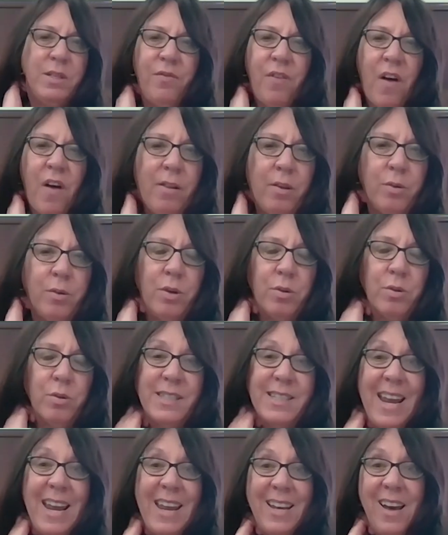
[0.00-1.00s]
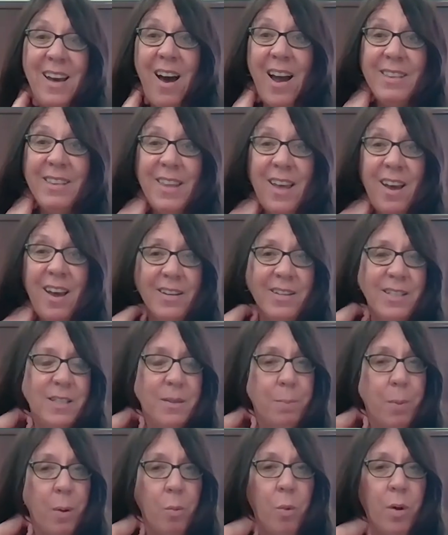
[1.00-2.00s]
follow your state
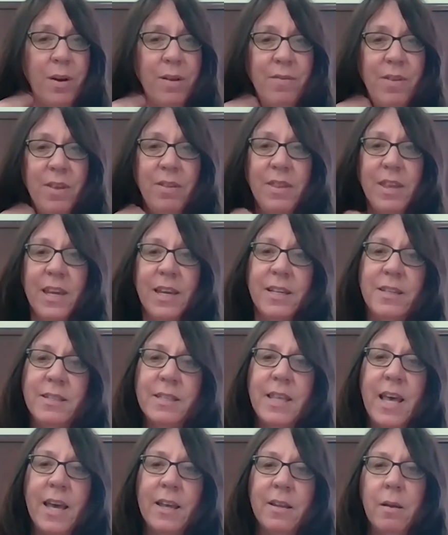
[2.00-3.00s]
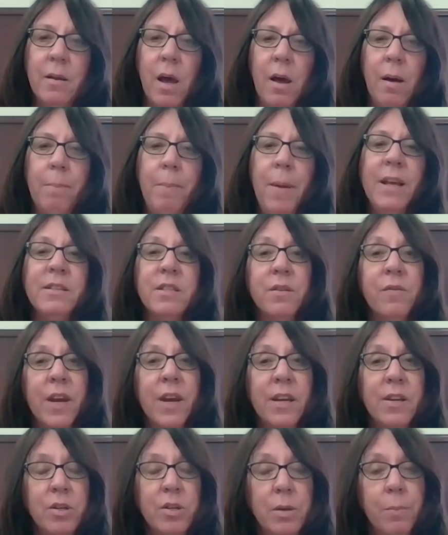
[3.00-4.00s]
guidelines, but one of the things that
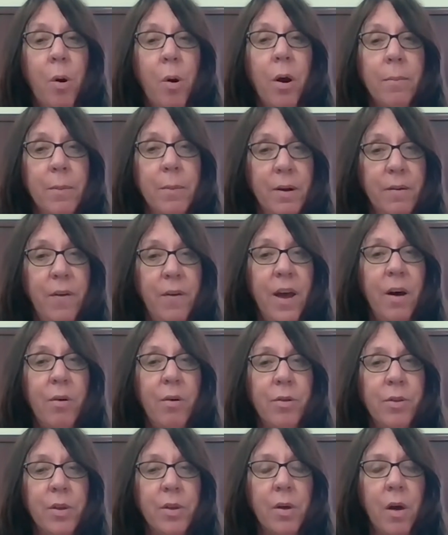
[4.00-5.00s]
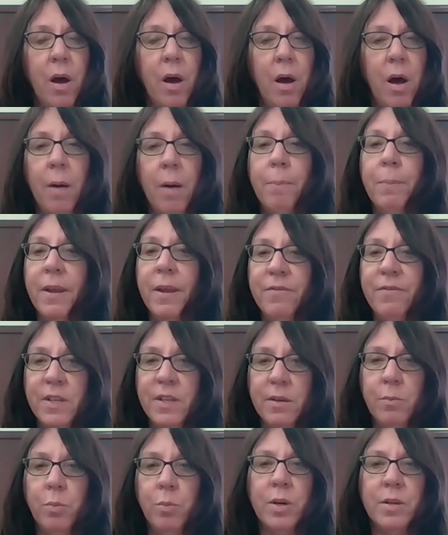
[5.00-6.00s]
Pennsylvania Department of Health
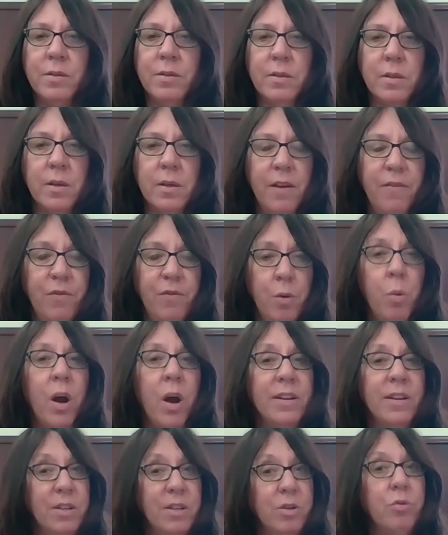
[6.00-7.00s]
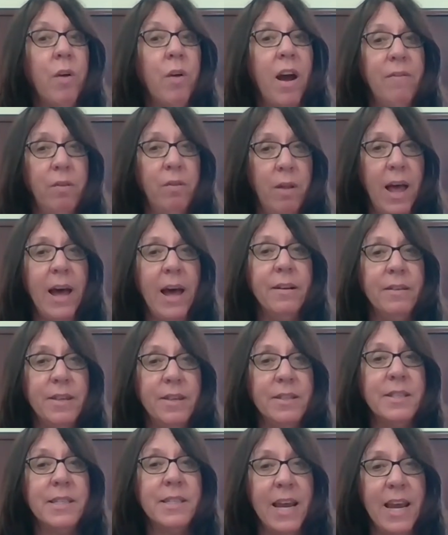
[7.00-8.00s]
uplifted was if you wanted to travel out of the
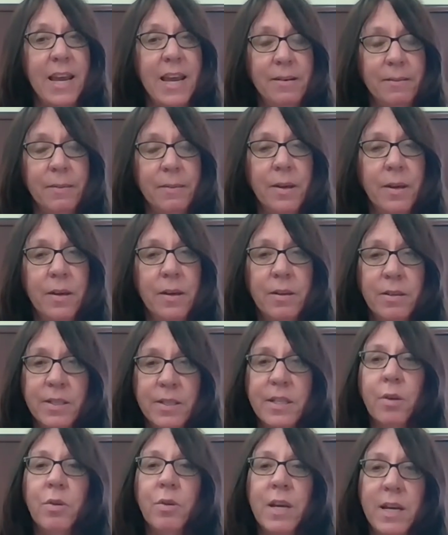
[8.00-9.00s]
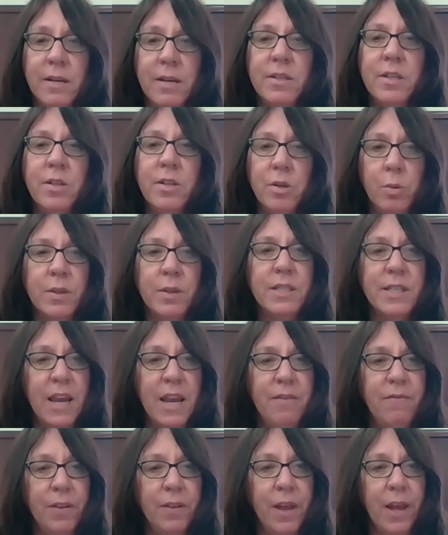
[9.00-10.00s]
state, you still needed to do it
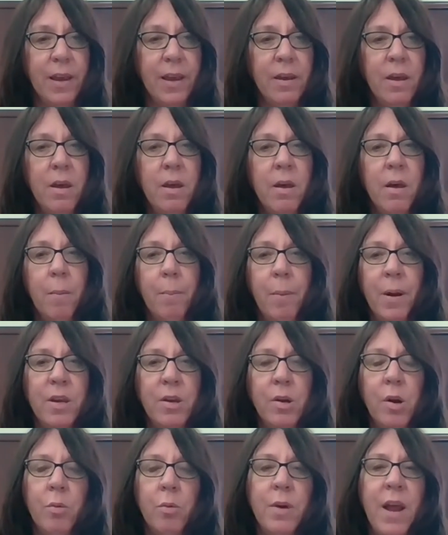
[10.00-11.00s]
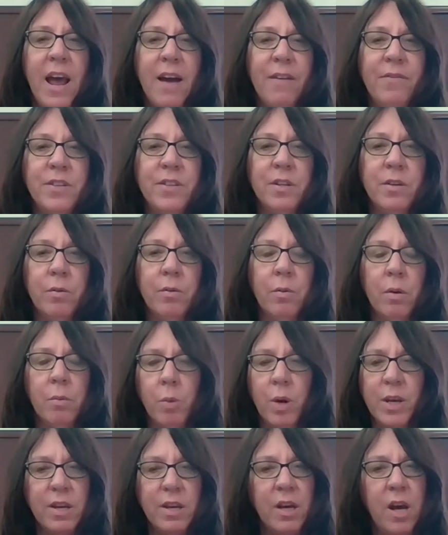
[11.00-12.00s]
safely, but you don't have to,
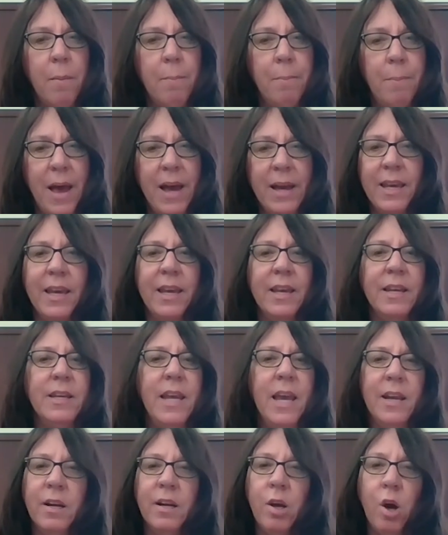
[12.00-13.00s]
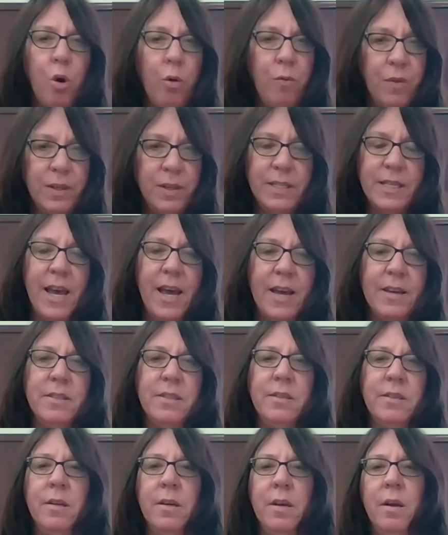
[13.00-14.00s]
when you come back in, get a COVID
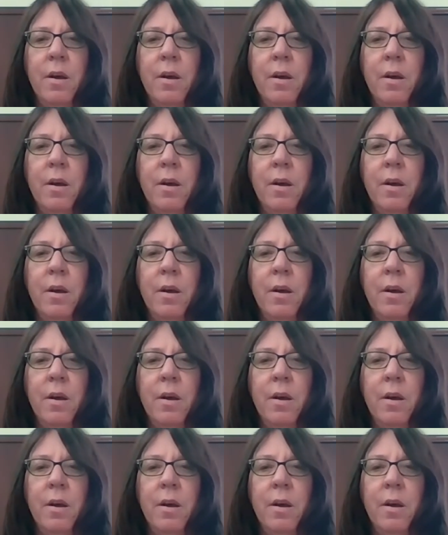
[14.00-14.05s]
test